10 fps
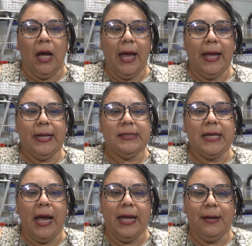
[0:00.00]
And
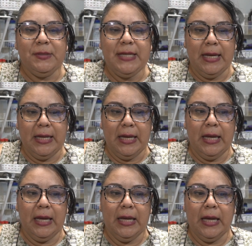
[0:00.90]
I am
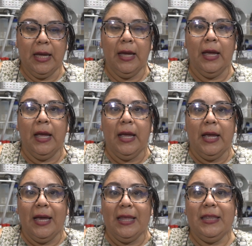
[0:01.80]
taking
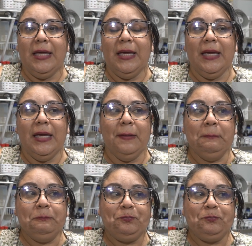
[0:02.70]
the